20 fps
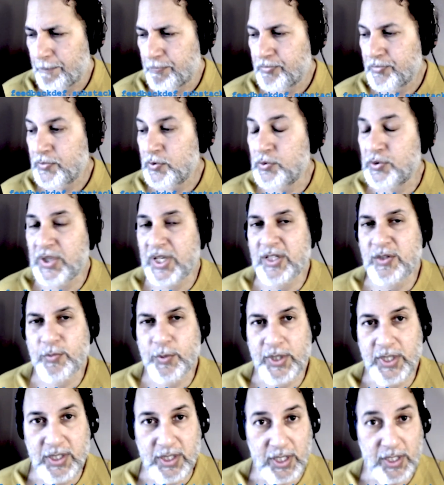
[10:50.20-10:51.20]
who takes
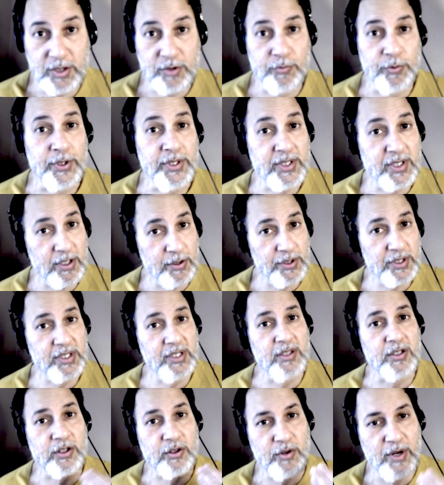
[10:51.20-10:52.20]
what he does really seriously,
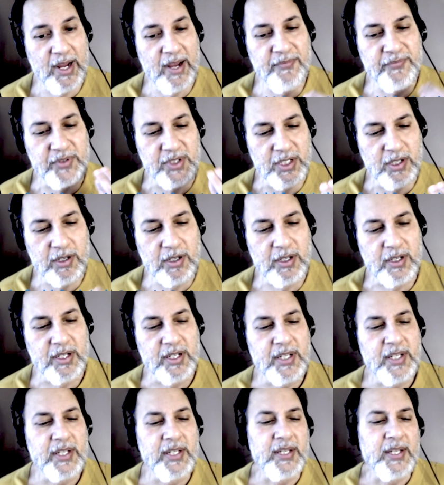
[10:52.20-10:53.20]
the craft, the art,
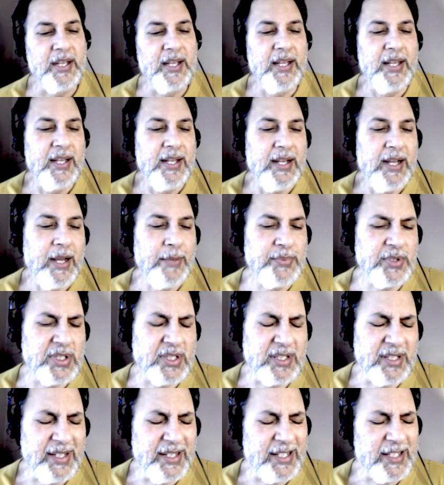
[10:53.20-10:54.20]
I'm just
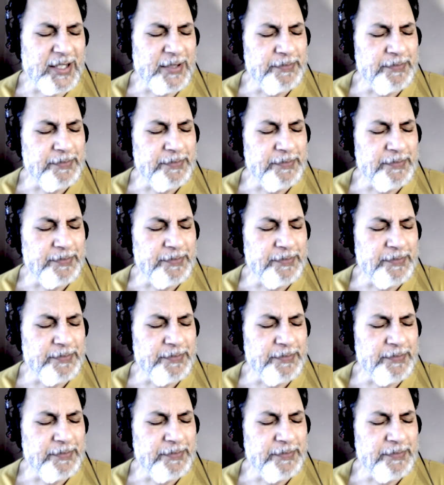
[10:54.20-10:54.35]
like,